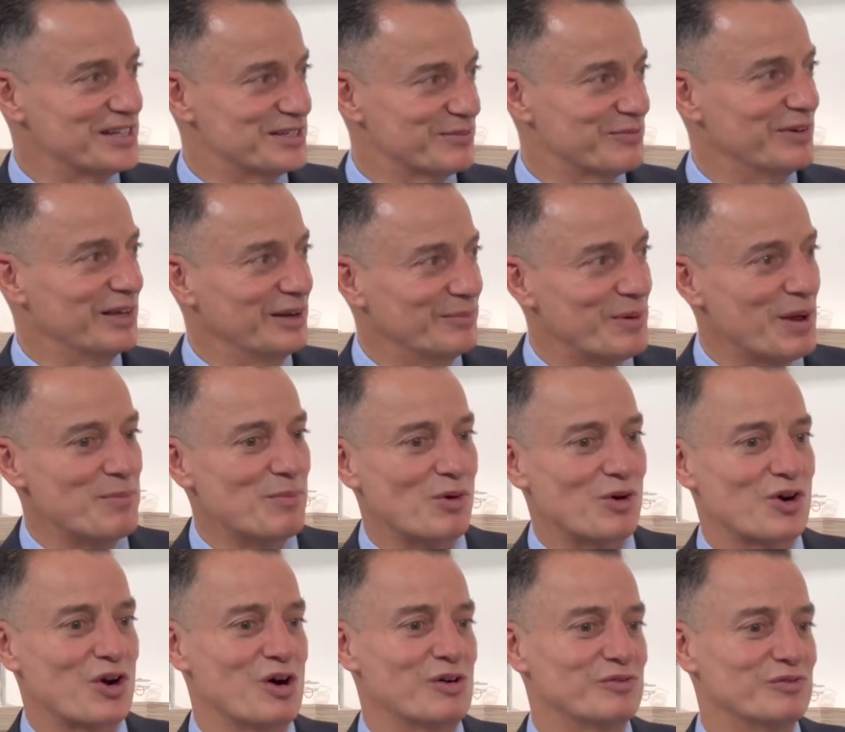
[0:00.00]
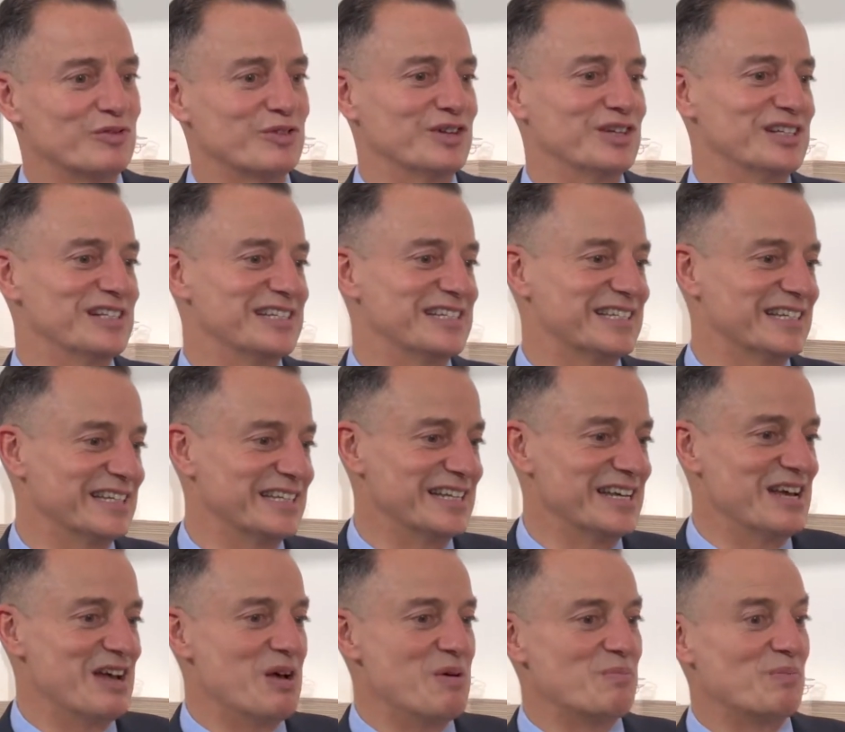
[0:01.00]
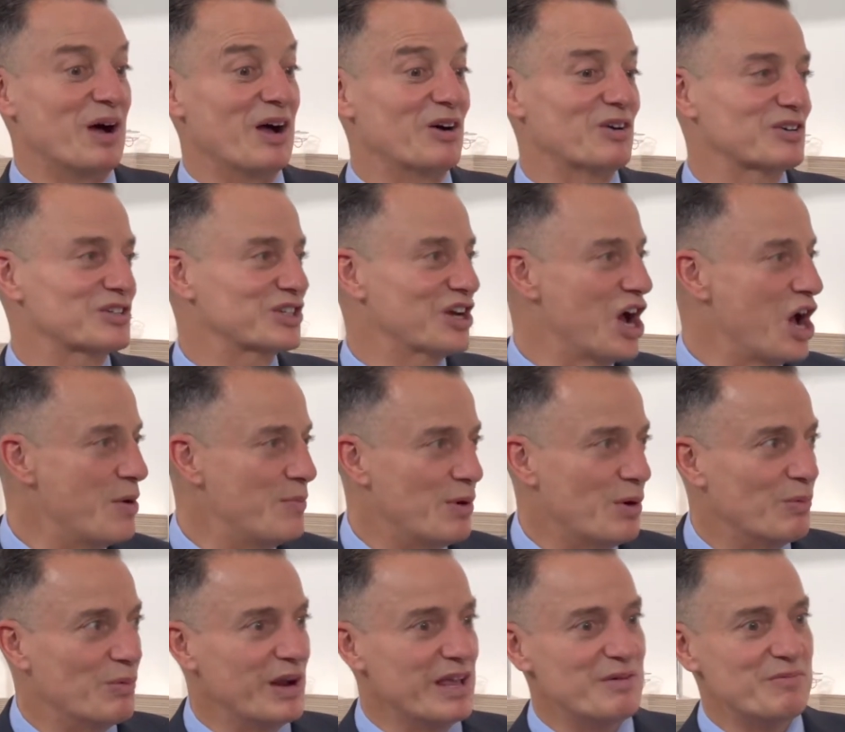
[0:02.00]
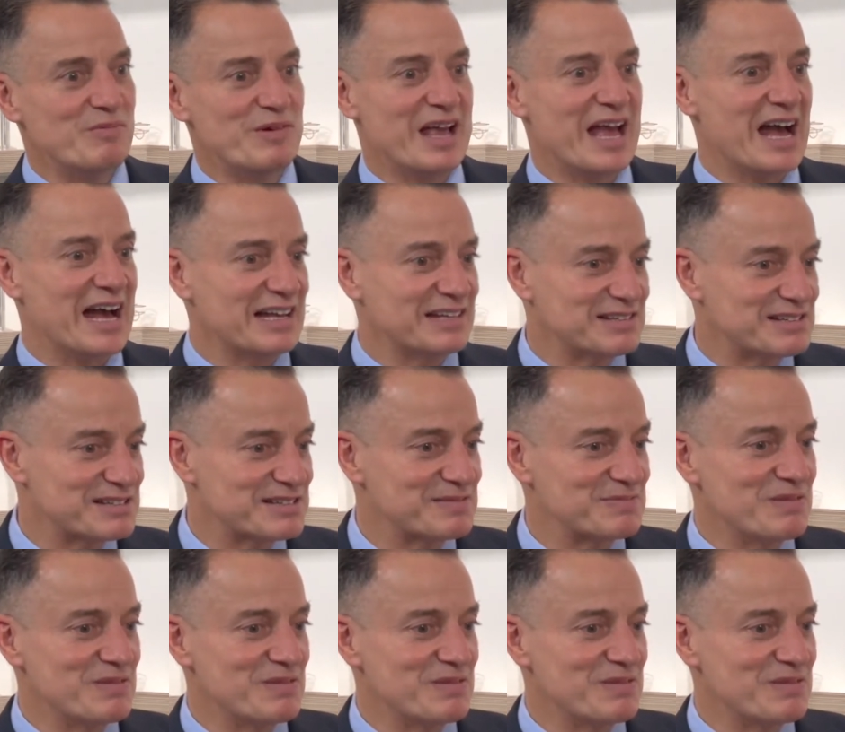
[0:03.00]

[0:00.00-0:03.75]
to feel a bit more confident. And by October, we had